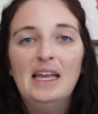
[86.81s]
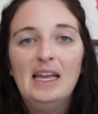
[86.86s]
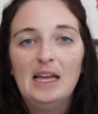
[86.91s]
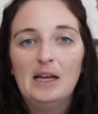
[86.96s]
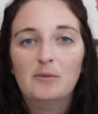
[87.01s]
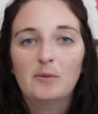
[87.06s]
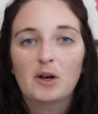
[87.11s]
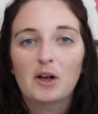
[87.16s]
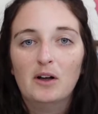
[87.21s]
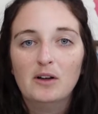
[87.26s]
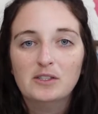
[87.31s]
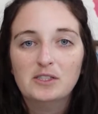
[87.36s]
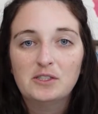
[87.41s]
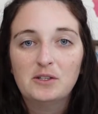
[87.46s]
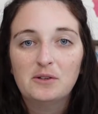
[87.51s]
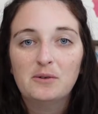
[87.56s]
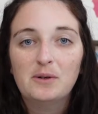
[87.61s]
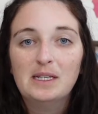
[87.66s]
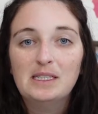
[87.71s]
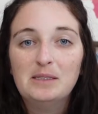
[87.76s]
And we're
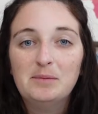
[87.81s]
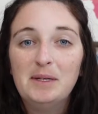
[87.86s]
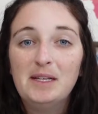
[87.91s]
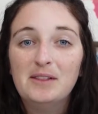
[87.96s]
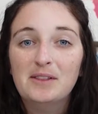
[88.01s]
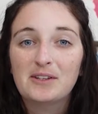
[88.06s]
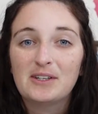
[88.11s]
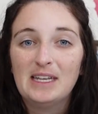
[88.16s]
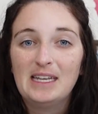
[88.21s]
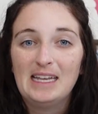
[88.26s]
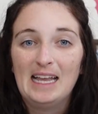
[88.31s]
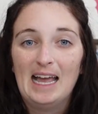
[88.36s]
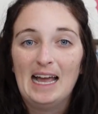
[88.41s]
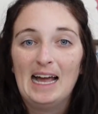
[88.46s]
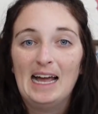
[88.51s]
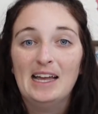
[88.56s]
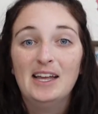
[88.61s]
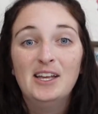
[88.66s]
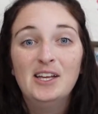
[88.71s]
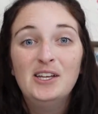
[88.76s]
also going to be looking
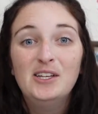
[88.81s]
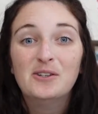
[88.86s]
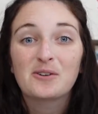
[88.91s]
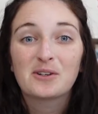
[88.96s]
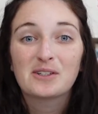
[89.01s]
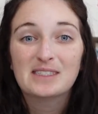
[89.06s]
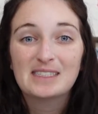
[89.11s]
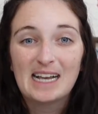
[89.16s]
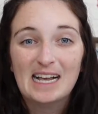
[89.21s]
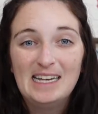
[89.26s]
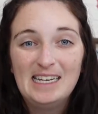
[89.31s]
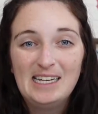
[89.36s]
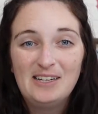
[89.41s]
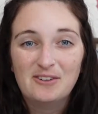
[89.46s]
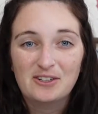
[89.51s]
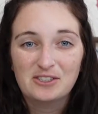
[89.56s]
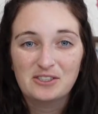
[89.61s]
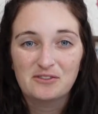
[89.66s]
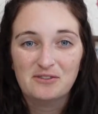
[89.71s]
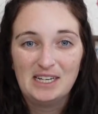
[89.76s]
at your dining
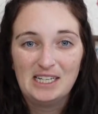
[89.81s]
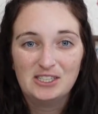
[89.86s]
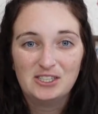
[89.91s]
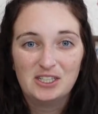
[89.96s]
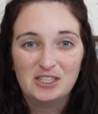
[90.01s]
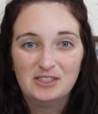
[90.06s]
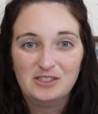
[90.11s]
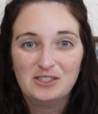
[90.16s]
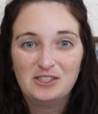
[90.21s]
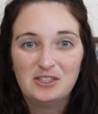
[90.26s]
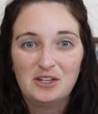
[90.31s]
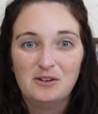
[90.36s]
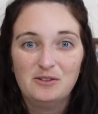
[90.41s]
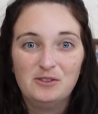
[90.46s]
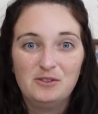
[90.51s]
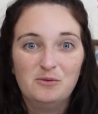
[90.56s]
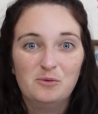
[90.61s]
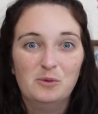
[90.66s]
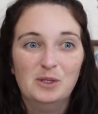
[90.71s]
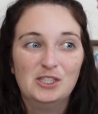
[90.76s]
reservations. So
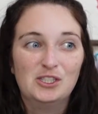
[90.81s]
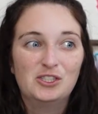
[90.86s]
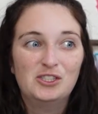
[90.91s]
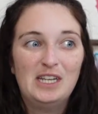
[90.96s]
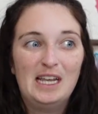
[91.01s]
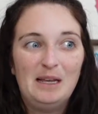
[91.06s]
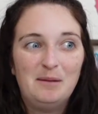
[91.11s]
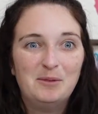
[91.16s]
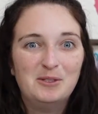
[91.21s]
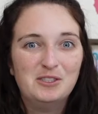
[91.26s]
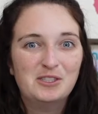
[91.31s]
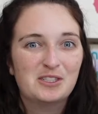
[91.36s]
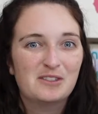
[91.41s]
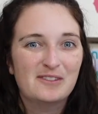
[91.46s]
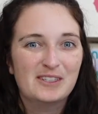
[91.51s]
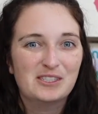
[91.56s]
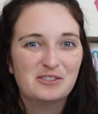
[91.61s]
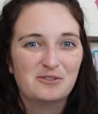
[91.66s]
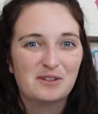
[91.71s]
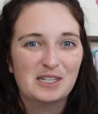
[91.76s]
which table
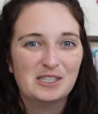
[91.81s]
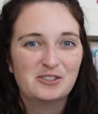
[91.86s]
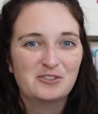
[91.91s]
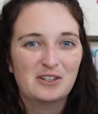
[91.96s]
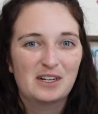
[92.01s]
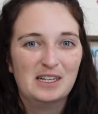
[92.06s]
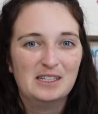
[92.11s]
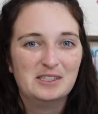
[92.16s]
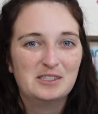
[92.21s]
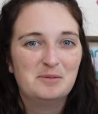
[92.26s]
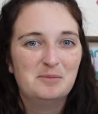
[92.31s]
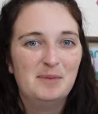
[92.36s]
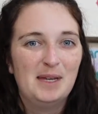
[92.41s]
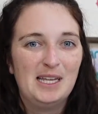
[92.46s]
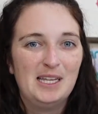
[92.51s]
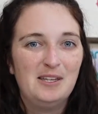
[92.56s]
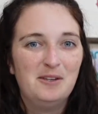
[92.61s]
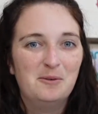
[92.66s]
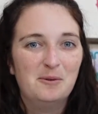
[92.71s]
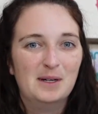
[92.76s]
service restaurants
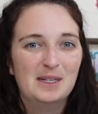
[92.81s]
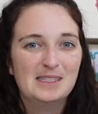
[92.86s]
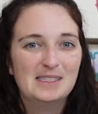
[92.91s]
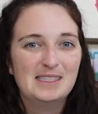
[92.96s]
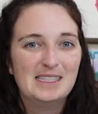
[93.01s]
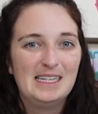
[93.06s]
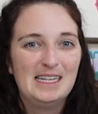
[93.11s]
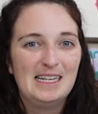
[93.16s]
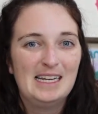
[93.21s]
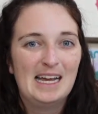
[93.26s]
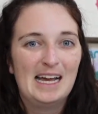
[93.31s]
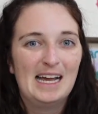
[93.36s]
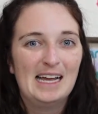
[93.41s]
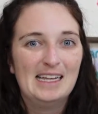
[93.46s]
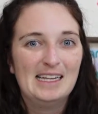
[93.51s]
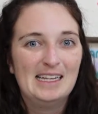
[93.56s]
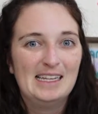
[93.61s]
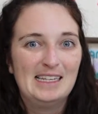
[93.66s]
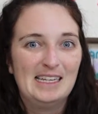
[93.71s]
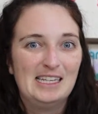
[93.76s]
may you want to eat
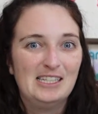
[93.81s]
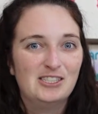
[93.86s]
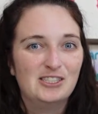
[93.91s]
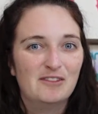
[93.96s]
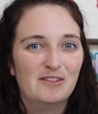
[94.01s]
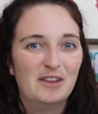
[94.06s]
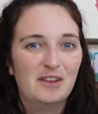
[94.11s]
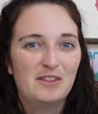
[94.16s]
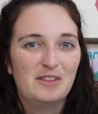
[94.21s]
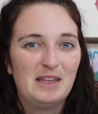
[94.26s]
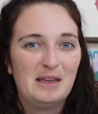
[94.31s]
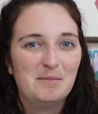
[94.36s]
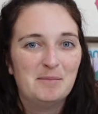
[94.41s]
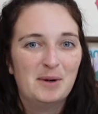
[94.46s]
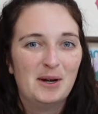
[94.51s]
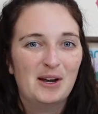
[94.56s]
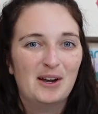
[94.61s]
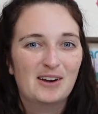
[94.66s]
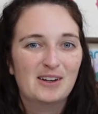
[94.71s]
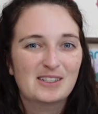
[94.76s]
at in each of the theme
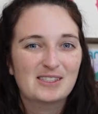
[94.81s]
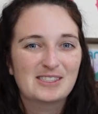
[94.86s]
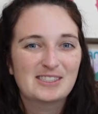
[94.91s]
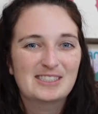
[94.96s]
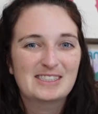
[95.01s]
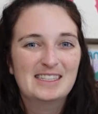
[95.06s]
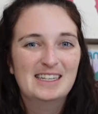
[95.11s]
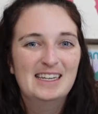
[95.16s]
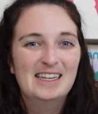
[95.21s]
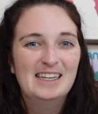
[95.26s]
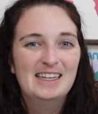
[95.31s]
parks.